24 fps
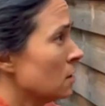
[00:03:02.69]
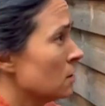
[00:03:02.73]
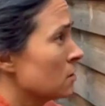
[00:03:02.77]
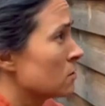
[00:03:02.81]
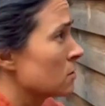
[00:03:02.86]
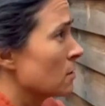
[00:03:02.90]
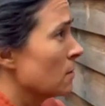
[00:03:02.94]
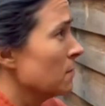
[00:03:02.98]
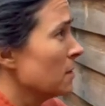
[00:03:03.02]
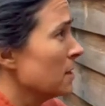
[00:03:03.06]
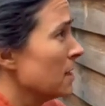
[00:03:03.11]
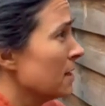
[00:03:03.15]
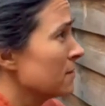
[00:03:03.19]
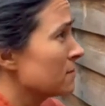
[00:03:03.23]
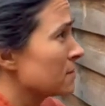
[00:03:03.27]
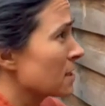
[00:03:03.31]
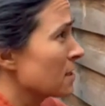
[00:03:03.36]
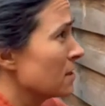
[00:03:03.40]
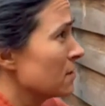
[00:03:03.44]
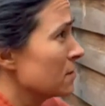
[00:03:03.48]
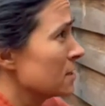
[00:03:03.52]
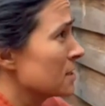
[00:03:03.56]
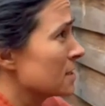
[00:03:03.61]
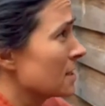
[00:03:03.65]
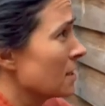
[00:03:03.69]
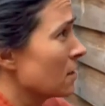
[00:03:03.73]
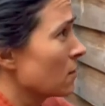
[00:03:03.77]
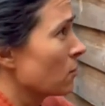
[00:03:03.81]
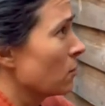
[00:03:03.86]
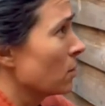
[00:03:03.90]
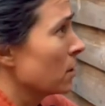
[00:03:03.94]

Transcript: So I'm going to have to cut this down